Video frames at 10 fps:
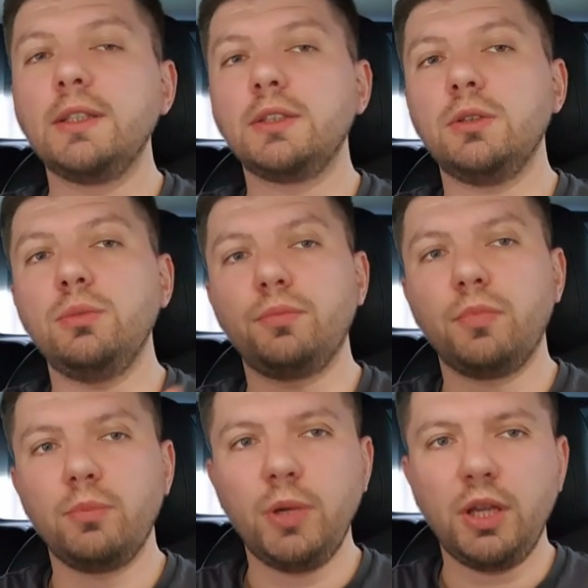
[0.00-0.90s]
so
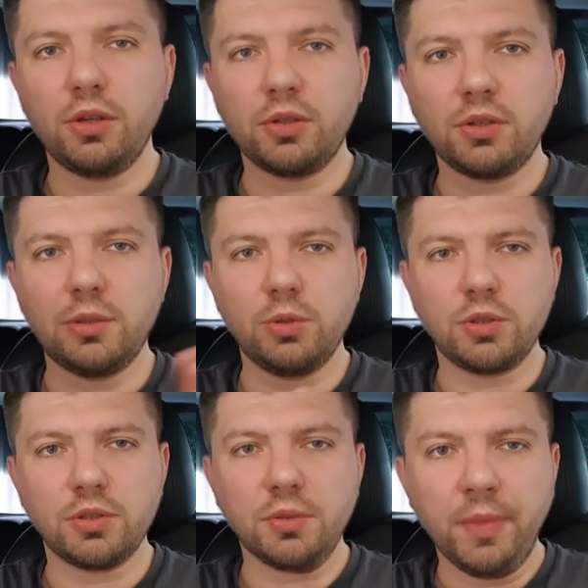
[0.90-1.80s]
make your
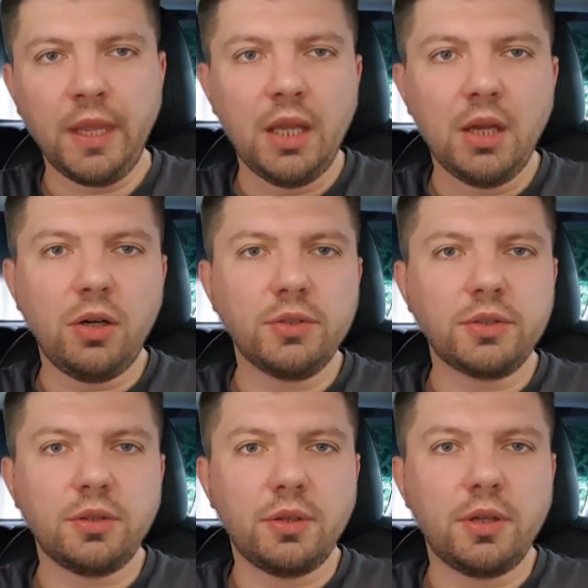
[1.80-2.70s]
conclusions.
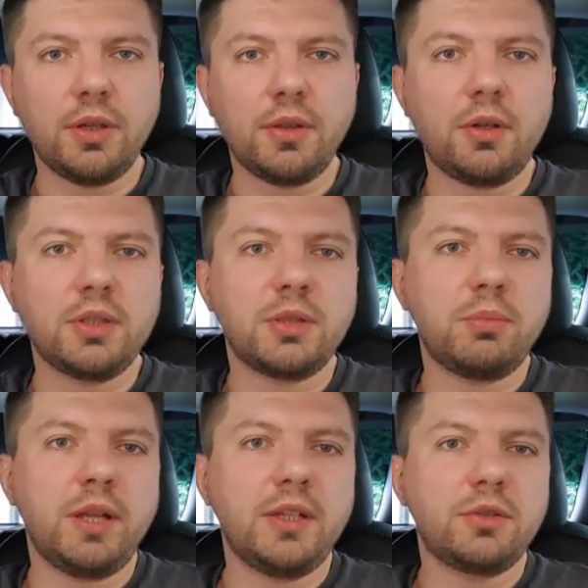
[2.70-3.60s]
Also, there is a
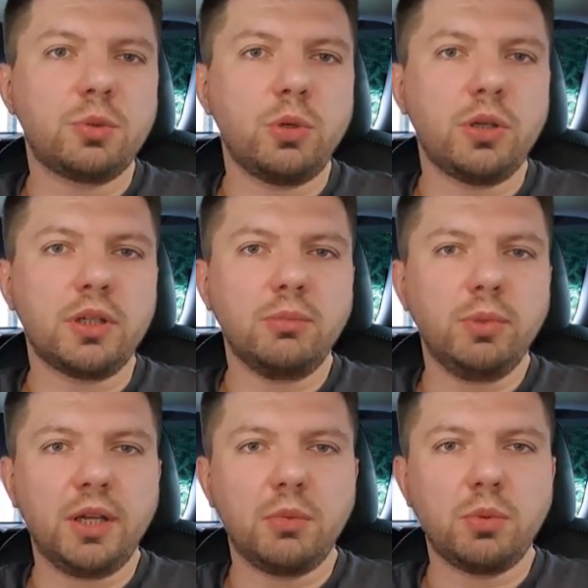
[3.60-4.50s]
place to walk and
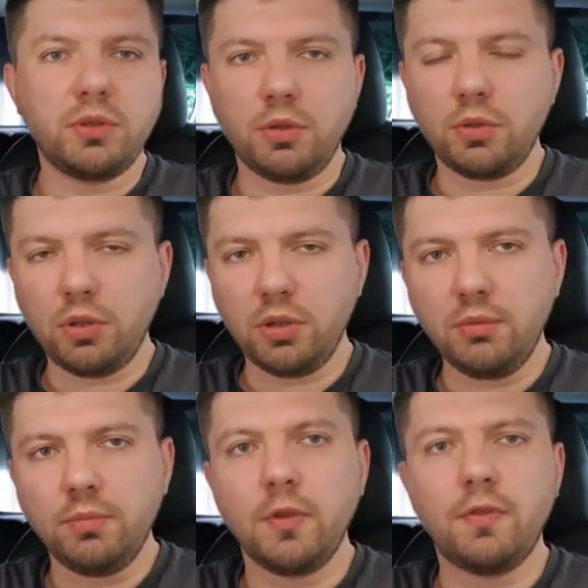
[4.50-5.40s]
play with your dog.
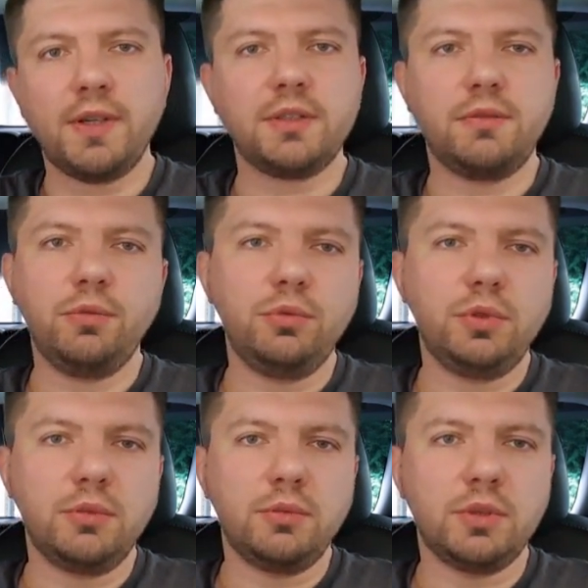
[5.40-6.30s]
Fast
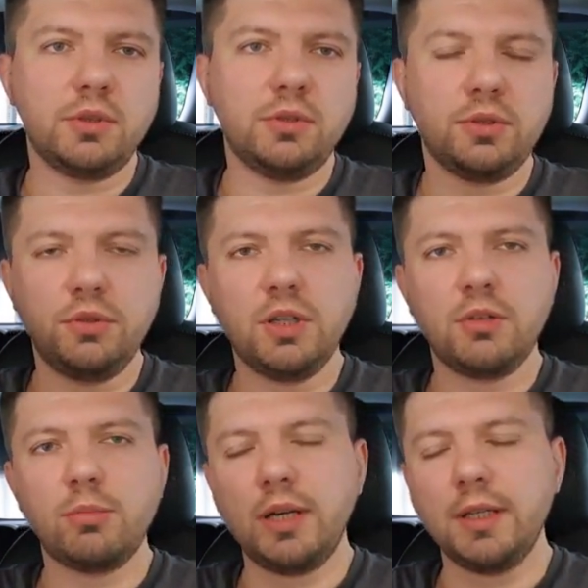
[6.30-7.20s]
food is also
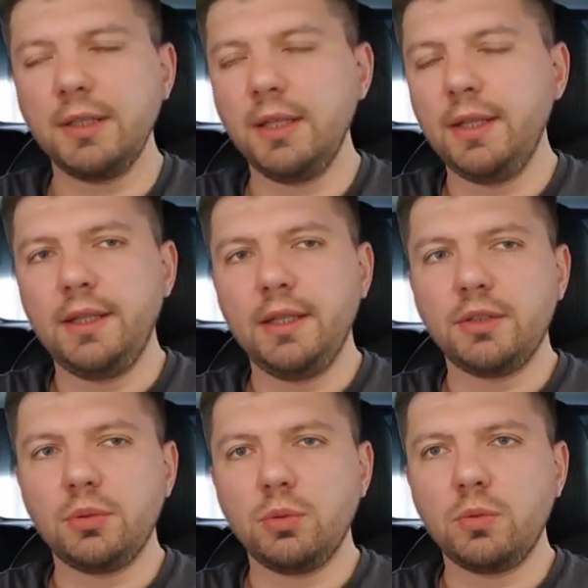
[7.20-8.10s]
nearby,
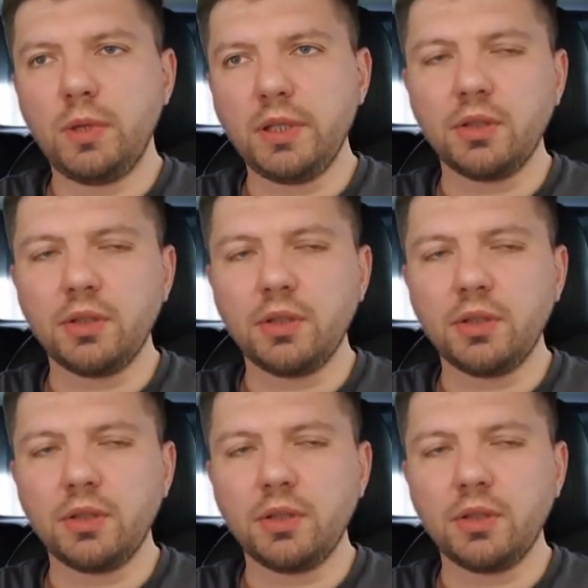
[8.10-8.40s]
so quite a